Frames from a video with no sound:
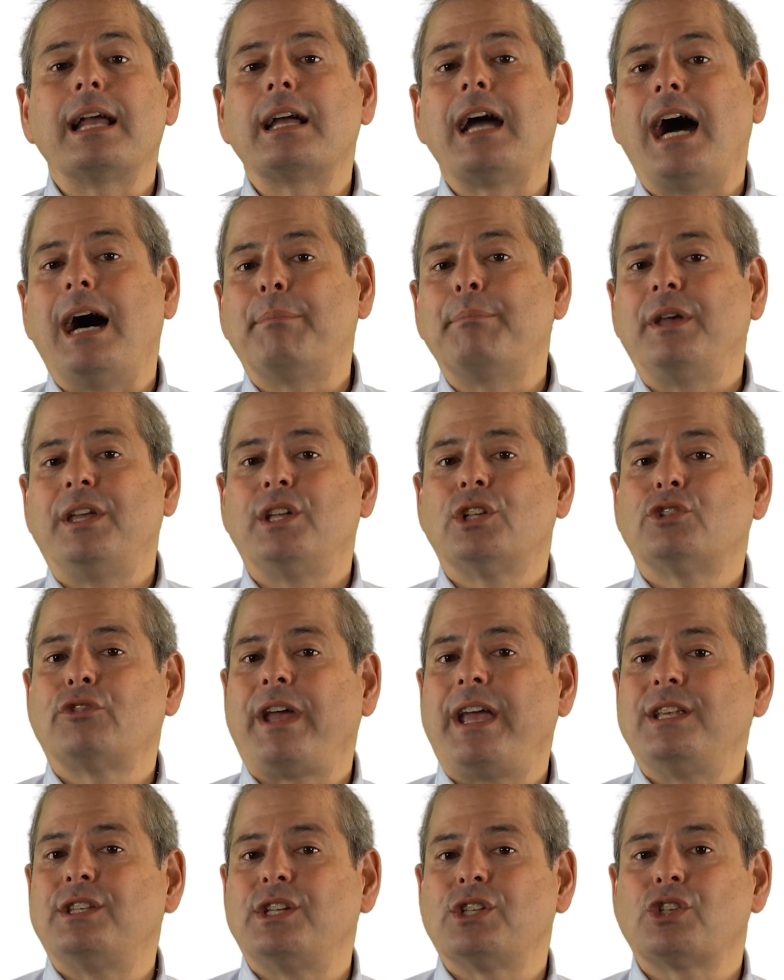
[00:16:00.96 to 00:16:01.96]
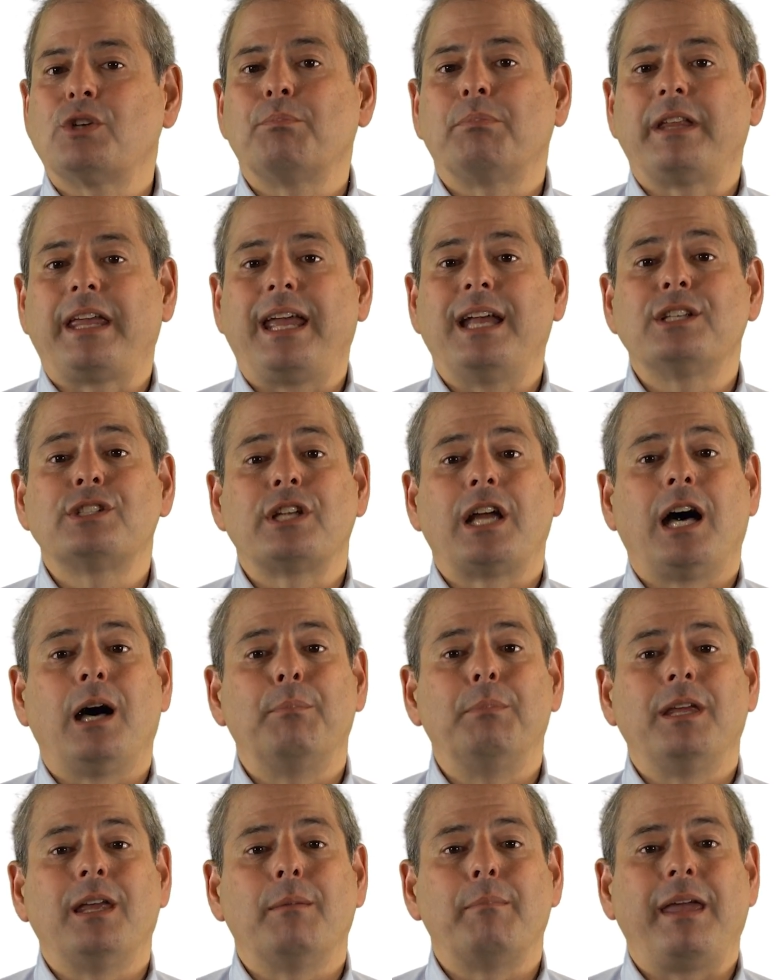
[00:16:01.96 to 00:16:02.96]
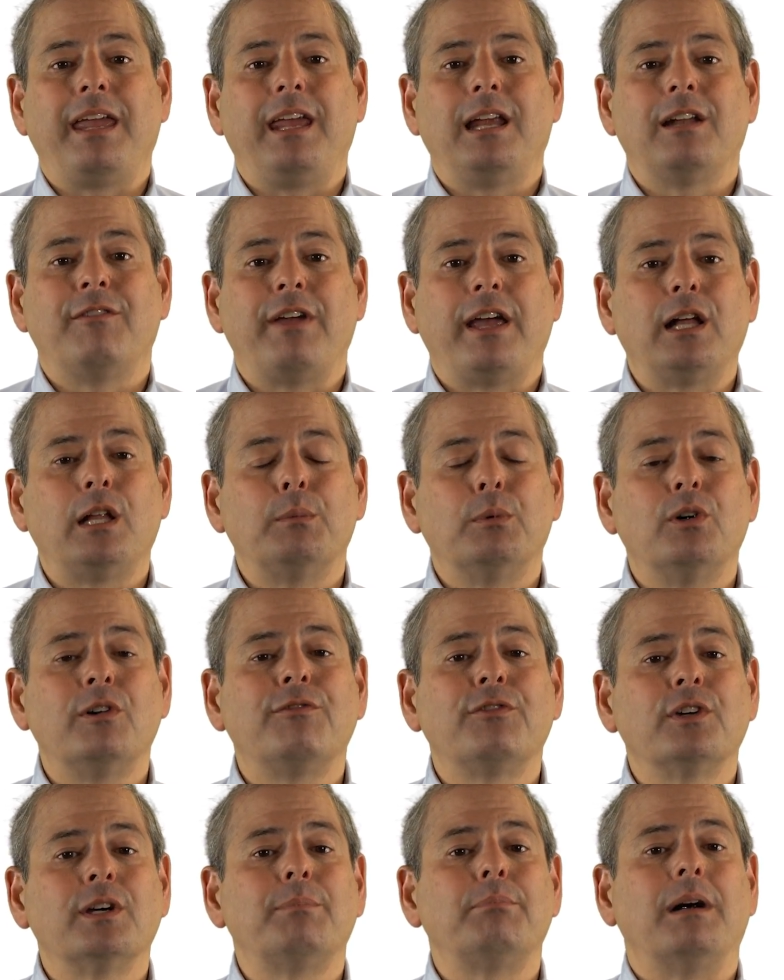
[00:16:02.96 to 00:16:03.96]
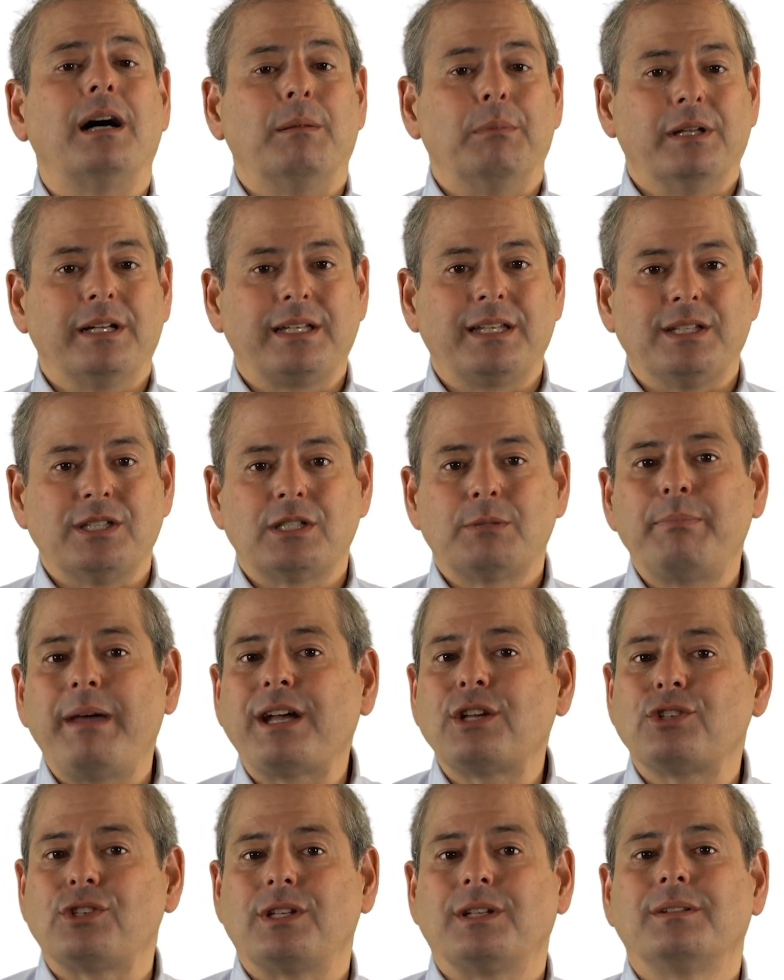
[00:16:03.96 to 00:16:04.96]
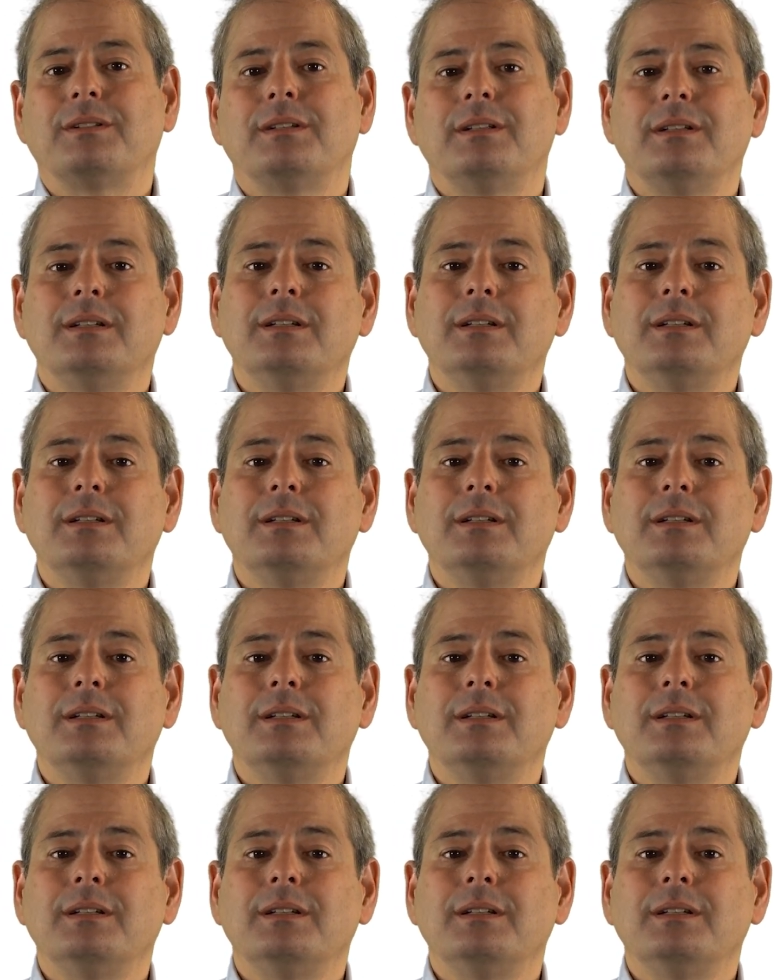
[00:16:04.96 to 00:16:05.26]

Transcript: copy of the transition plan shall be made available for public inspection.